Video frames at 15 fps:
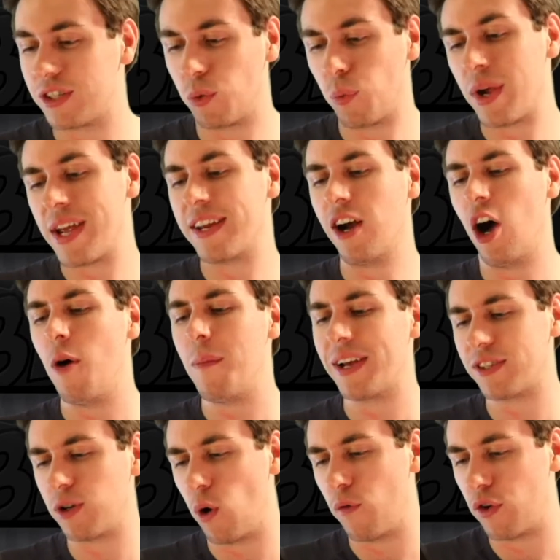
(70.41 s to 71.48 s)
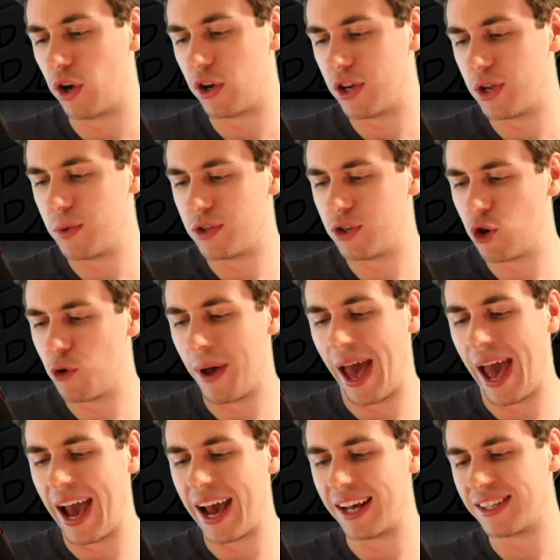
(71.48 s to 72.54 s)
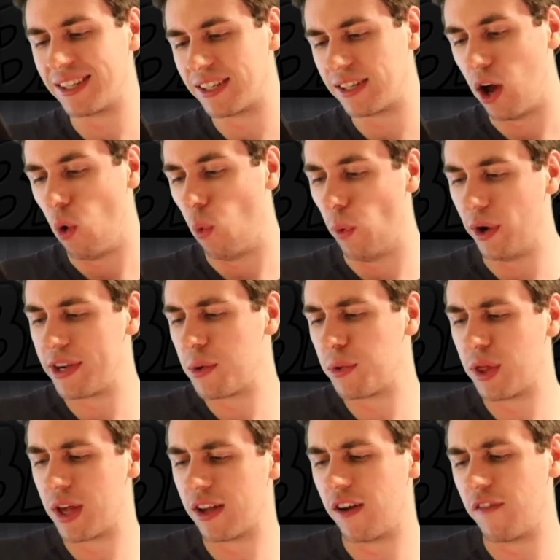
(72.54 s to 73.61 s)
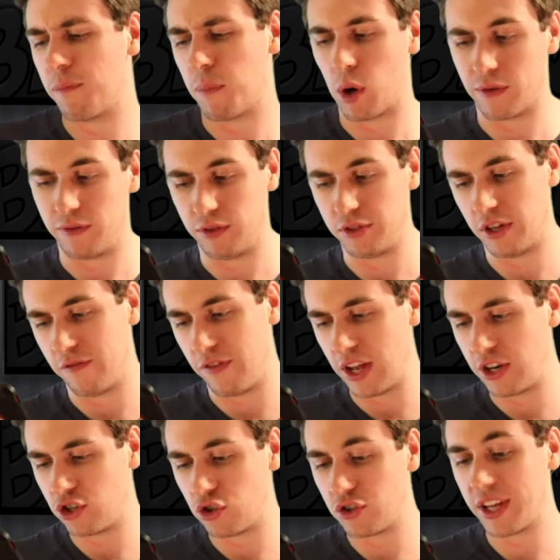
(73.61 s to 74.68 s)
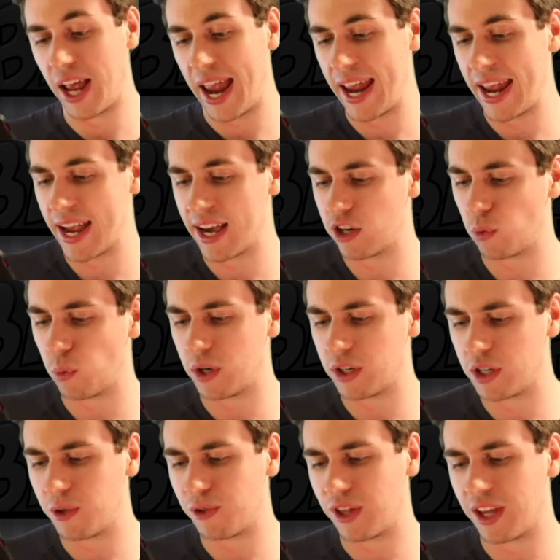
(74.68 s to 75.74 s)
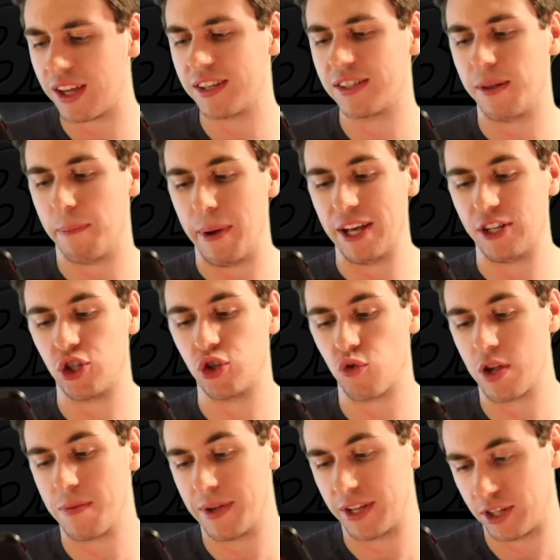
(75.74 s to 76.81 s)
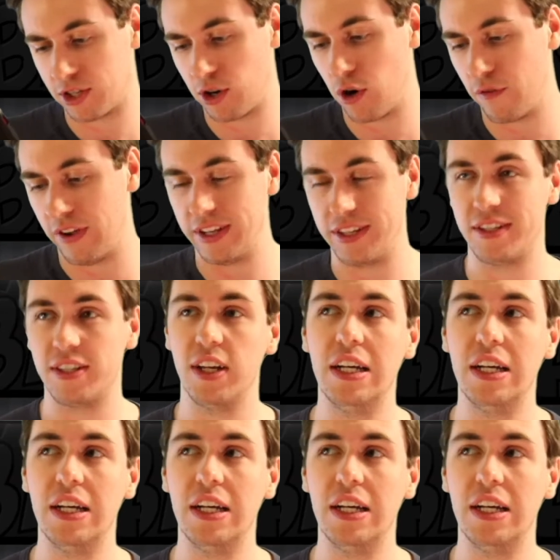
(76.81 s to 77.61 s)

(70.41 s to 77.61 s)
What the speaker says: Reed Comics over on YouTube asked, what do you think of Marvel's Avengers and what do you think is the best streaming service?